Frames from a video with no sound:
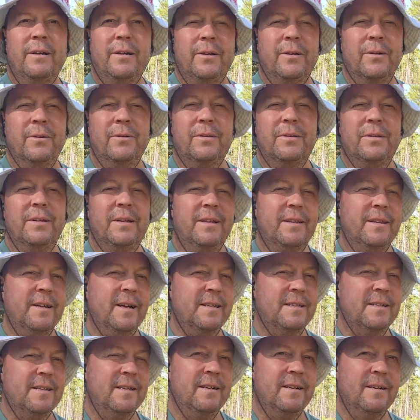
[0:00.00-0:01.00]
You don't think
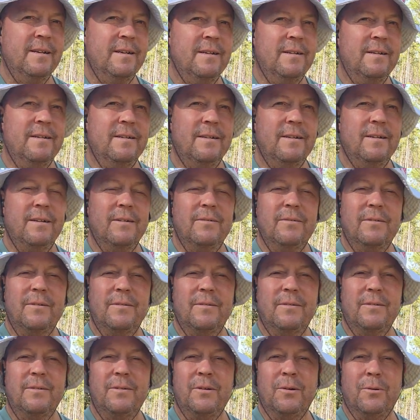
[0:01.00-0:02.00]
that's going
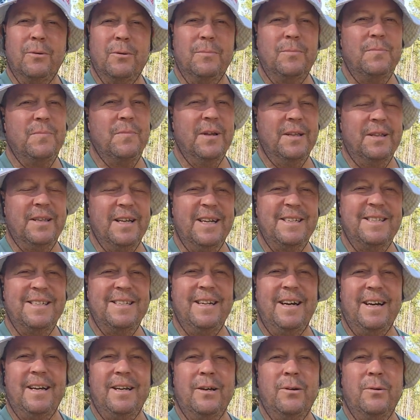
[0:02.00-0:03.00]
to, that's
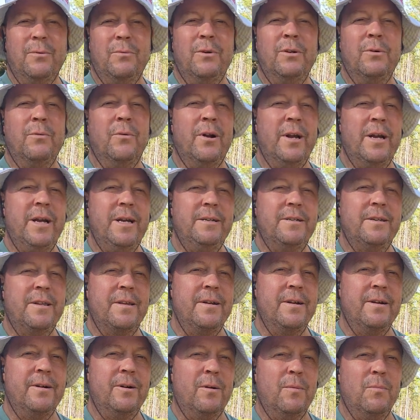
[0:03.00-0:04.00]
not going to enrage
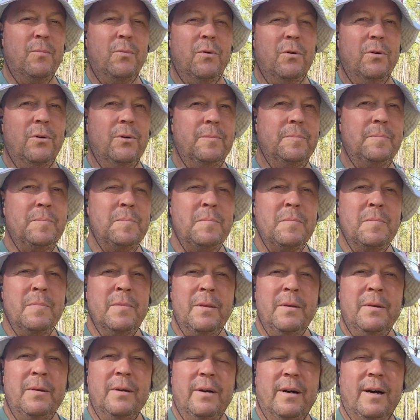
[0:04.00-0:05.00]
the Arab world?
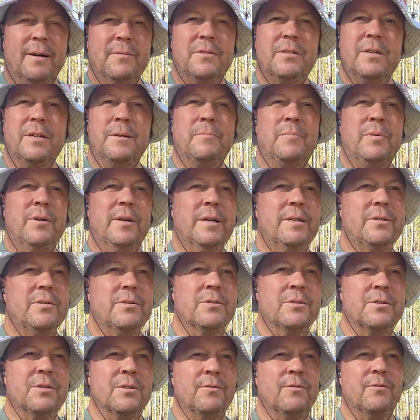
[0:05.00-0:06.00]
I've seen
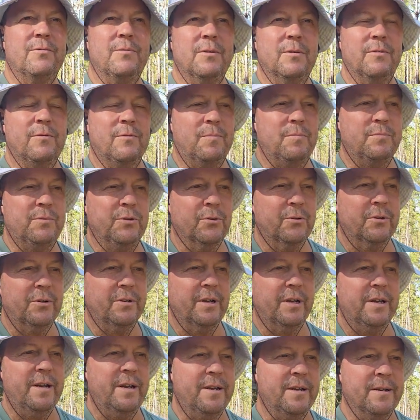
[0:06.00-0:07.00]
pictures of
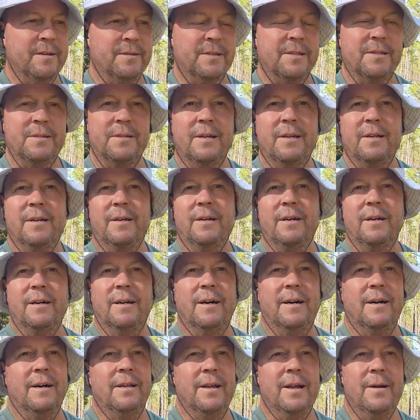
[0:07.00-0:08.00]
Jordanians.
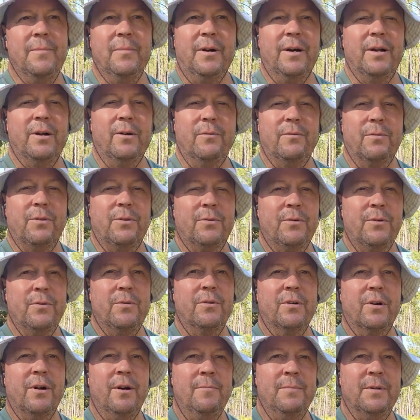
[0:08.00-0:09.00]
They might overthrow
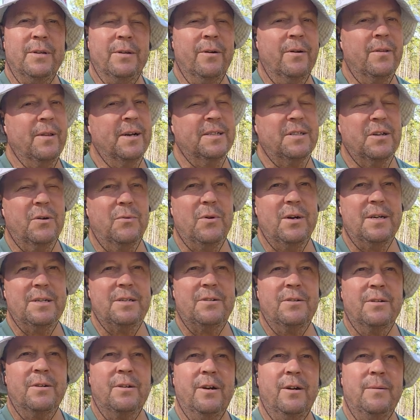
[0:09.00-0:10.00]
their government. That's a
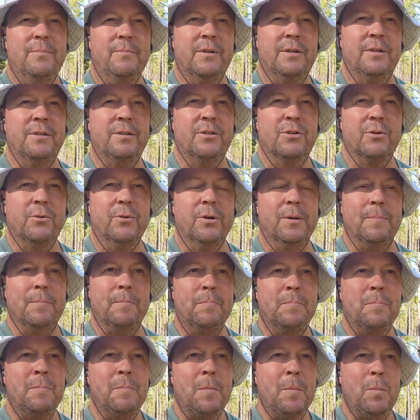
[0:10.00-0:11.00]
Western government in Jordan.